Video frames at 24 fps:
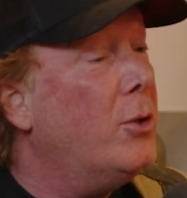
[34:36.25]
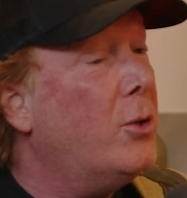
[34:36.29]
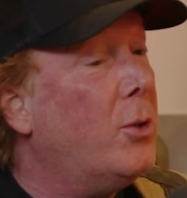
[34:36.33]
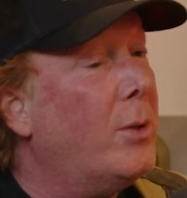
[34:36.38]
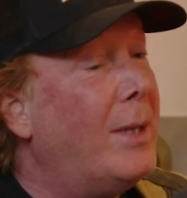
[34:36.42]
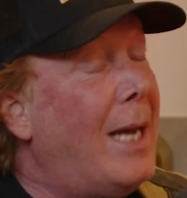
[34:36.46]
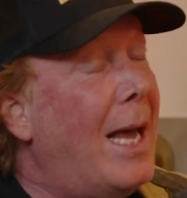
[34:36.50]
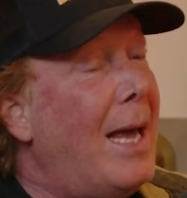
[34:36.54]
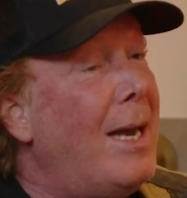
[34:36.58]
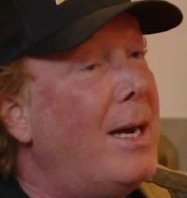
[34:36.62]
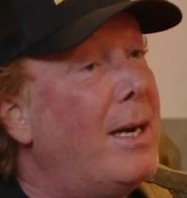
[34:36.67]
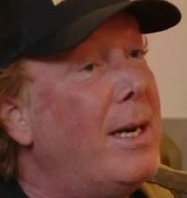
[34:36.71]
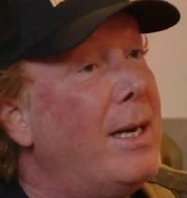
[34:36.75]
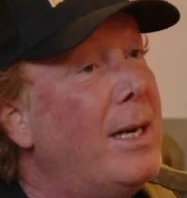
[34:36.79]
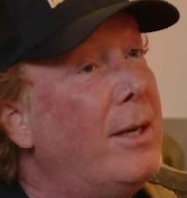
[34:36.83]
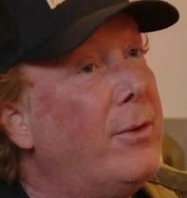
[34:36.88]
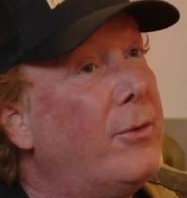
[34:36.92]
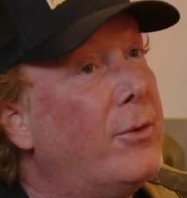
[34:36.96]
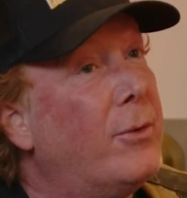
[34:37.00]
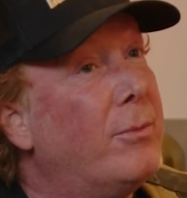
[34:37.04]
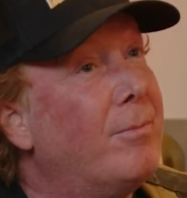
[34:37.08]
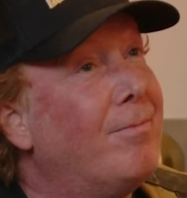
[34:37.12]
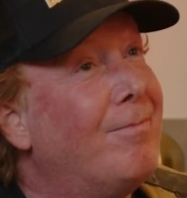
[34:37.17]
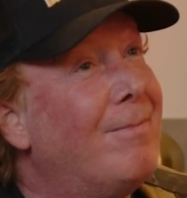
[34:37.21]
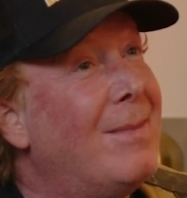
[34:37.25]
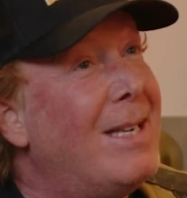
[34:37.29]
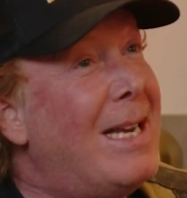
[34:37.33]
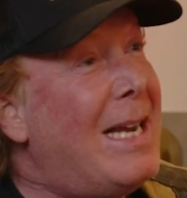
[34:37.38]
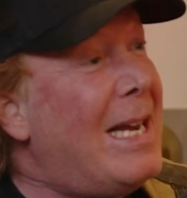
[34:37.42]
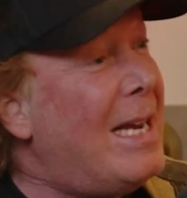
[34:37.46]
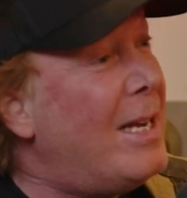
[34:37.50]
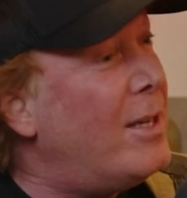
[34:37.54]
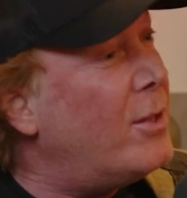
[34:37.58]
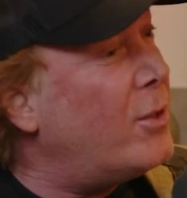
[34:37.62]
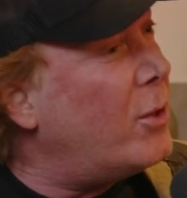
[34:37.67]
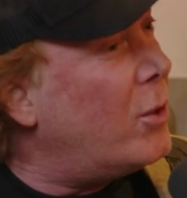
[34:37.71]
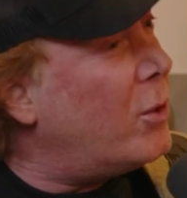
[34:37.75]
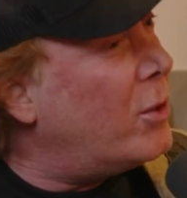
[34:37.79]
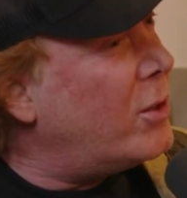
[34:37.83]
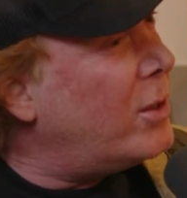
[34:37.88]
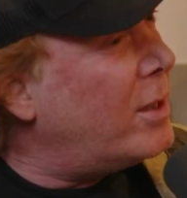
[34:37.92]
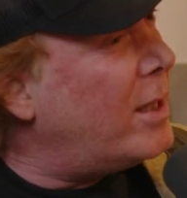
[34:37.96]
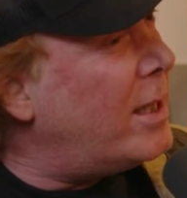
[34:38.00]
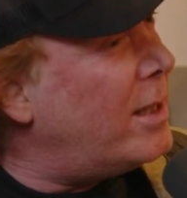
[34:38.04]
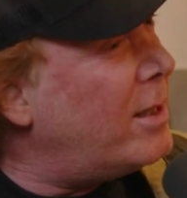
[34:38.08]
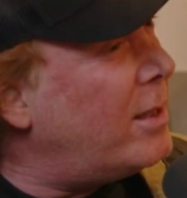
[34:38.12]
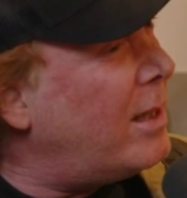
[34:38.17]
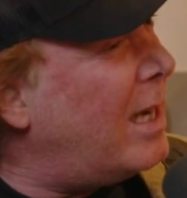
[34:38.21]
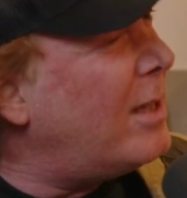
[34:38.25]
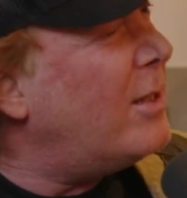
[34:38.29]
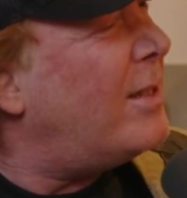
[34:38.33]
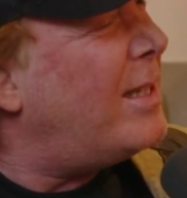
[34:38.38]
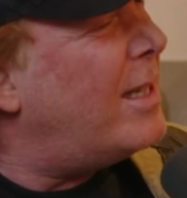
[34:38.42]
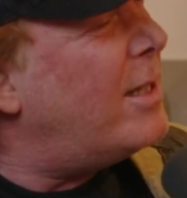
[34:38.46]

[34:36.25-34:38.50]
So Kennedy's niece or sister,